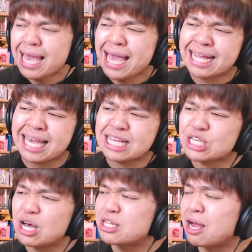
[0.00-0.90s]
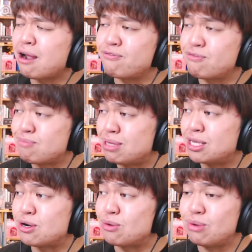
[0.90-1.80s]
In case y'all not are
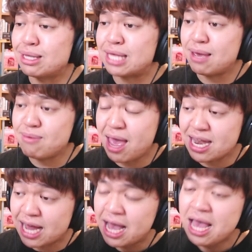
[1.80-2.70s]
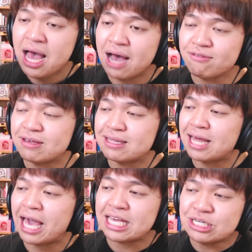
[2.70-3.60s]
familiar with Kpop, I feel
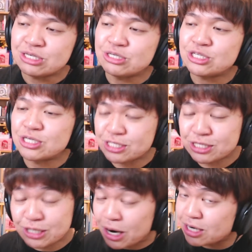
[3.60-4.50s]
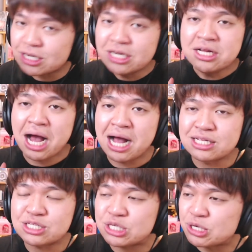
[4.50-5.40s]
like you should start
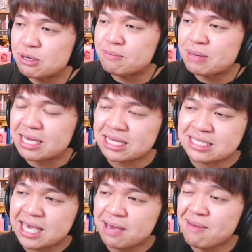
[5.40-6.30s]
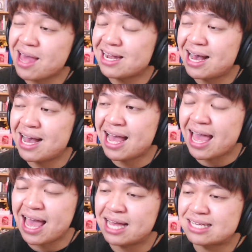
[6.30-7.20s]
too, because Kpop
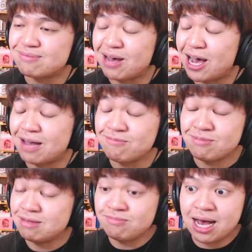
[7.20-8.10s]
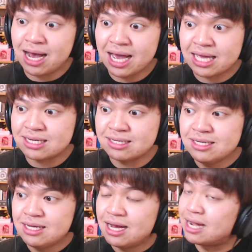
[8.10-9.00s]
has been behind
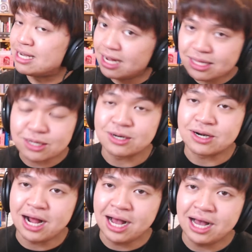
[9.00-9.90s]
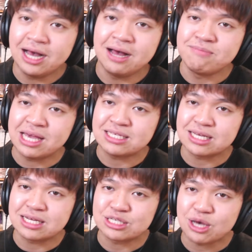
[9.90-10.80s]
another
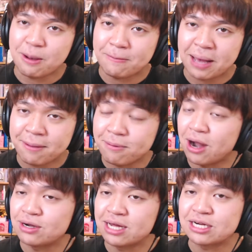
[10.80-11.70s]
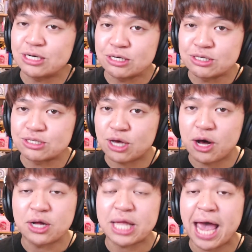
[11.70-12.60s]
amazing song by Brown Eyed Girls
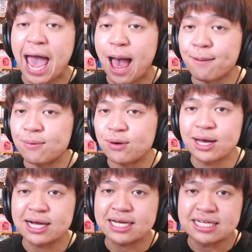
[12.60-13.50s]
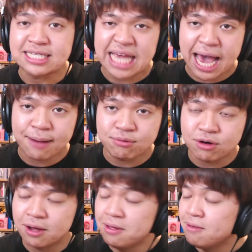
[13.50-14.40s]
called
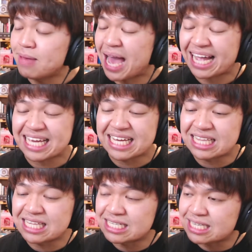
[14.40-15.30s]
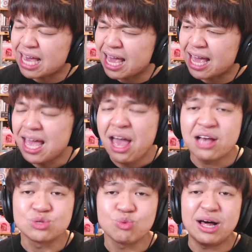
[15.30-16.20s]
Abracadabra back in the day,
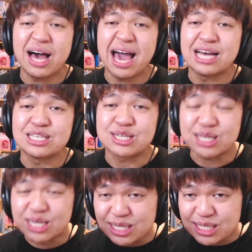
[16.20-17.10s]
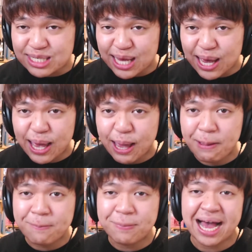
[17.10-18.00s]
as well as Good
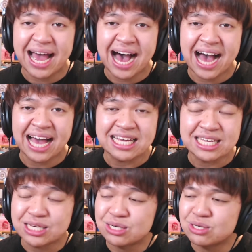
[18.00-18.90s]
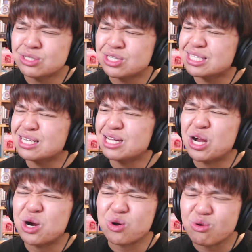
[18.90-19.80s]
Day by IU. Just an
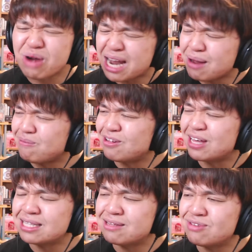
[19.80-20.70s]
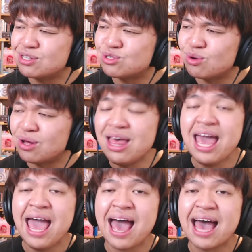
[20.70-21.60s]
incredible individual
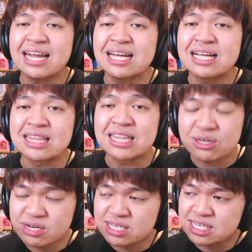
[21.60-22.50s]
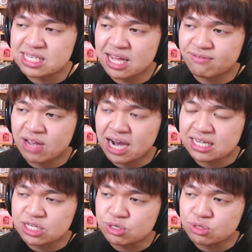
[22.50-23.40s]
and lyricist, I've
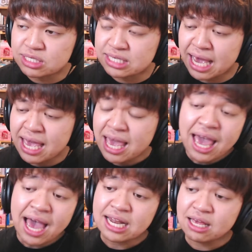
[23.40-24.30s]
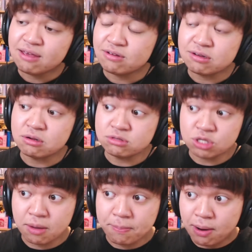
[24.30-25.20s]
got to say, and even
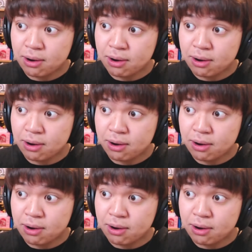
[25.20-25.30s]
took part